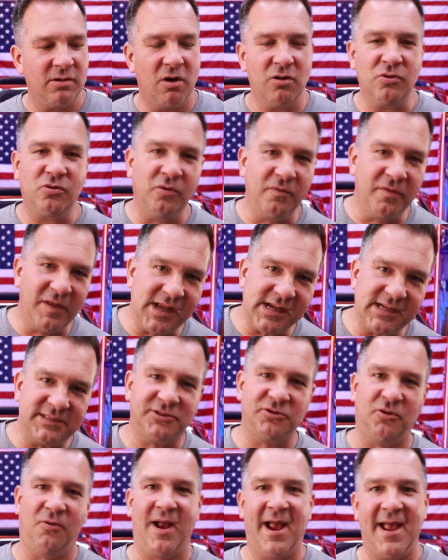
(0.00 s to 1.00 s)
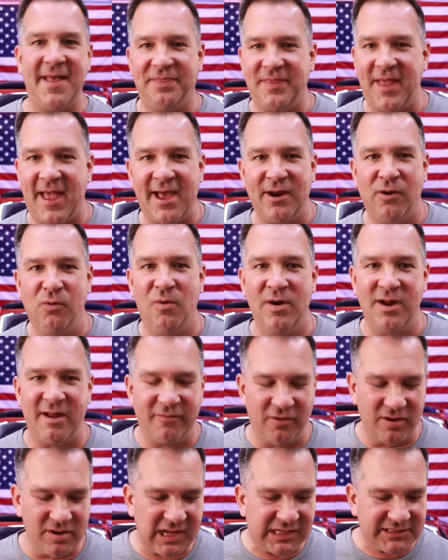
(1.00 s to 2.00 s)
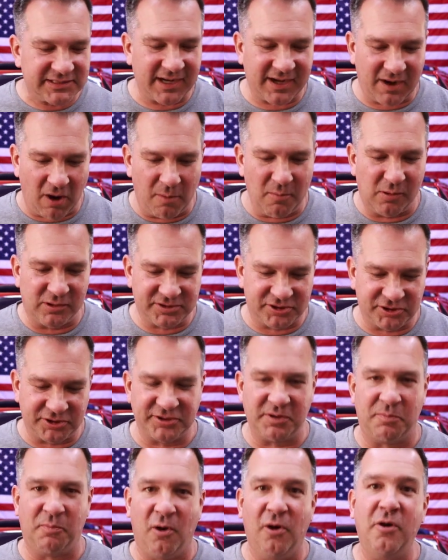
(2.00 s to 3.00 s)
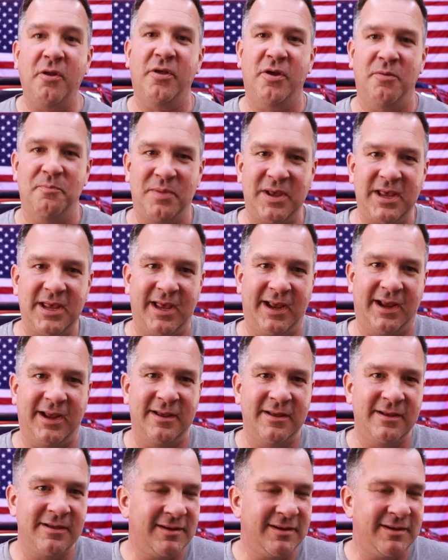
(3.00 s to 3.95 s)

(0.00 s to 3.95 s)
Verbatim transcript: uncle this or aunt that or whatever. And it's like almost just a part of their being.